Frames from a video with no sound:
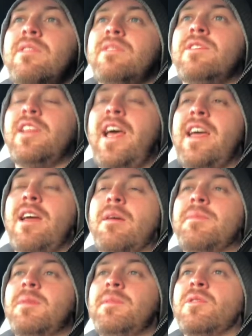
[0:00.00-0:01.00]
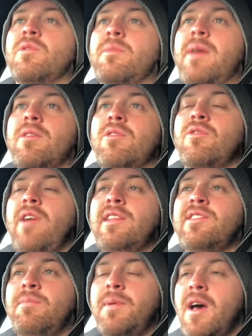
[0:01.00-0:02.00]
Today, I'm going to be talking about
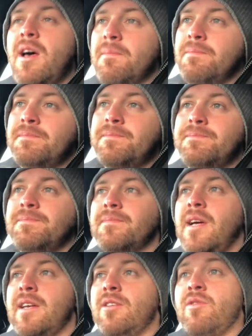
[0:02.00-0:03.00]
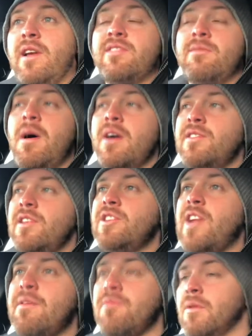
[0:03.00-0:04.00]
creative PR and creative marketing in
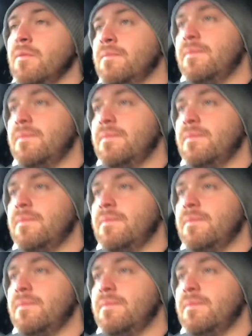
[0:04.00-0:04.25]
general.